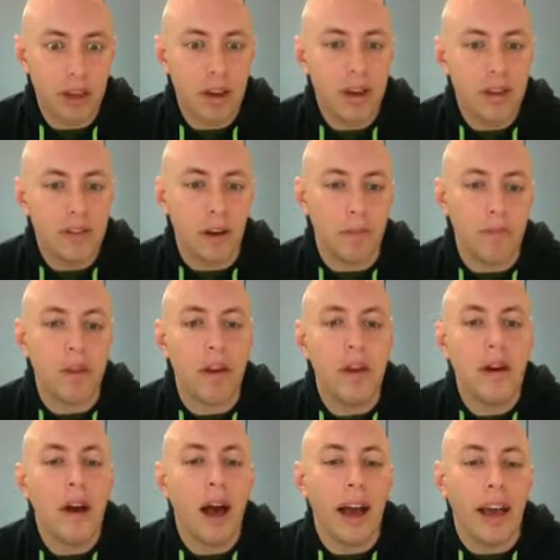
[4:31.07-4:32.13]
So,
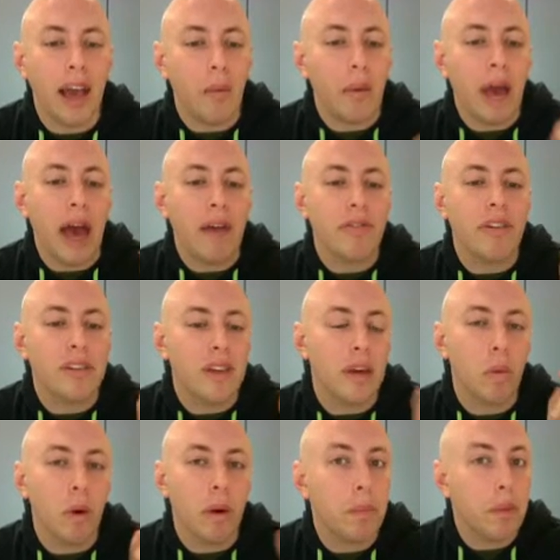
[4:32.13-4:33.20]
again, we have the same
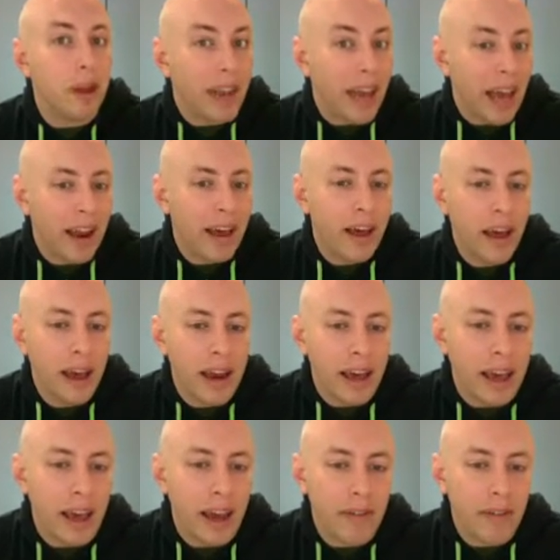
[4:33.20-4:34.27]
word banana, and
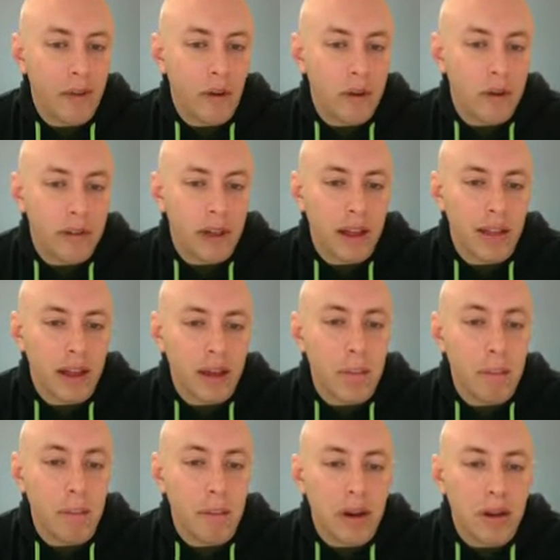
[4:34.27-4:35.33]
again, I've told you that the
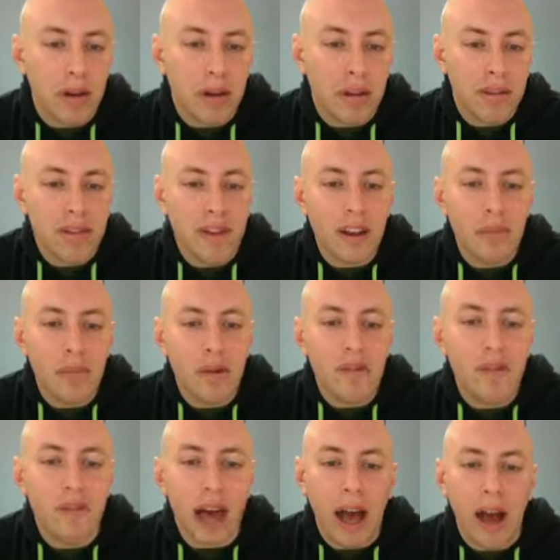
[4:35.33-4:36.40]
middle syllable's
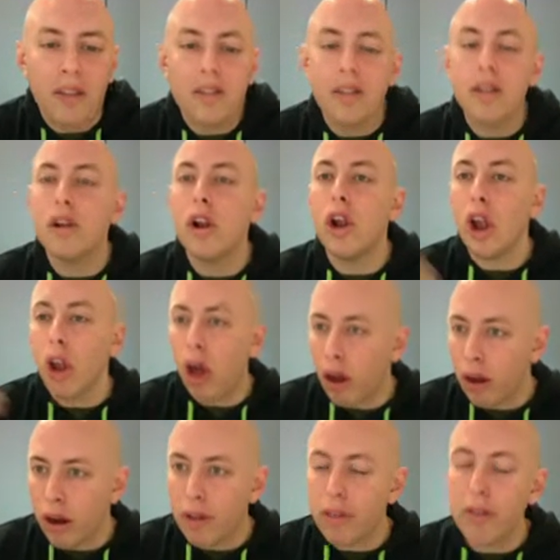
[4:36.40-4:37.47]
vowel is a little
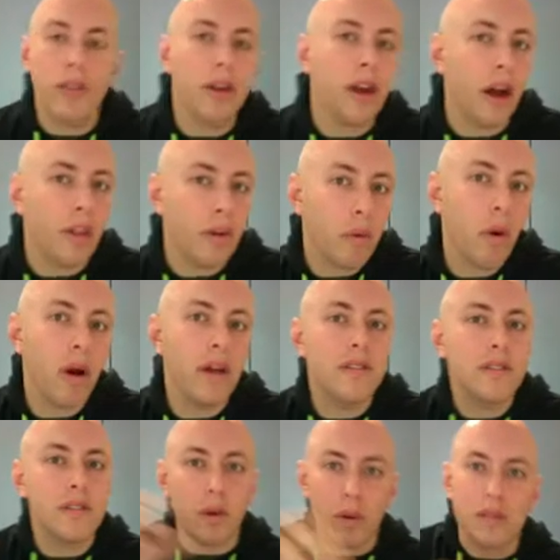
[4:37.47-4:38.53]
longer than the other one,
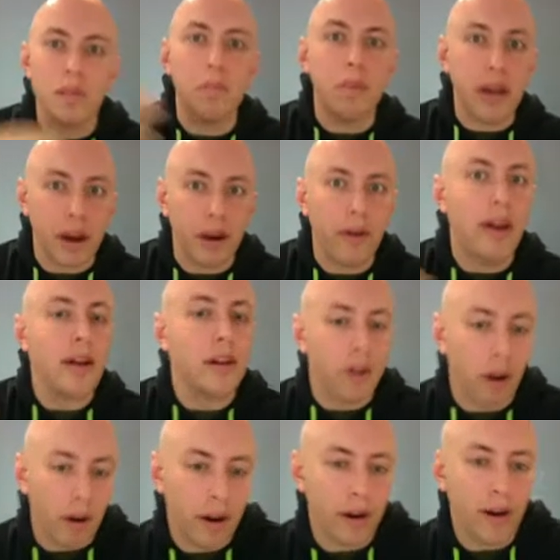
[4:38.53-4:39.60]
so it's bigger and
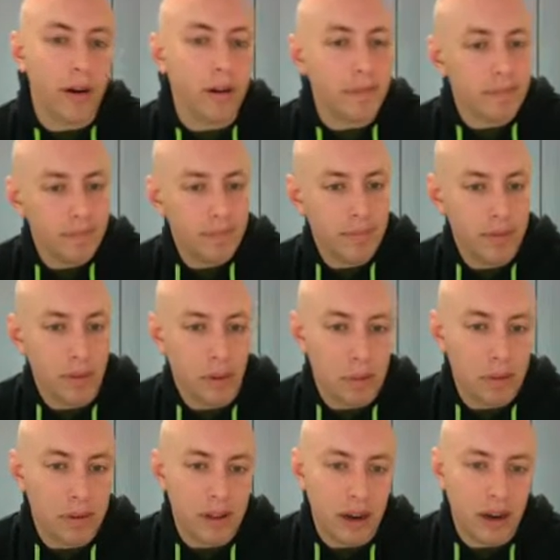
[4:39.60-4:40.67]
darker,
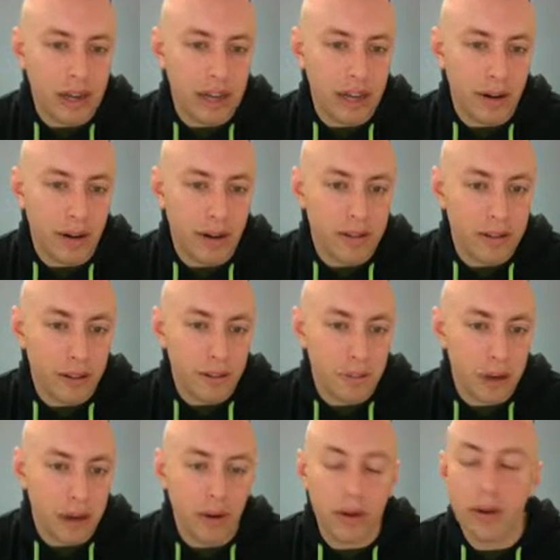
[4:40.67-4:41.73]
represented here as a
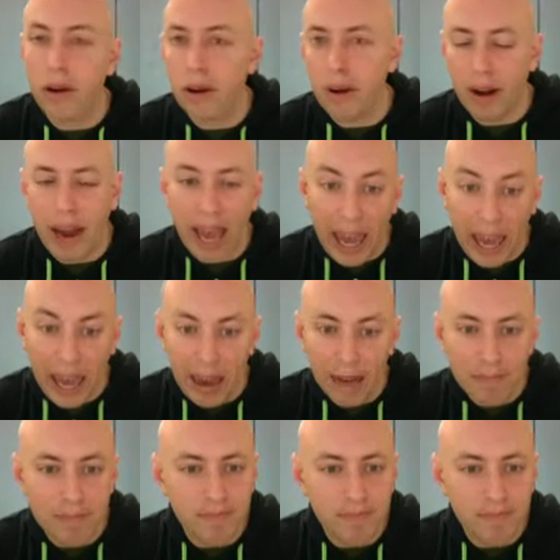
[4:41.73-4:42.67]
bigger and darker A.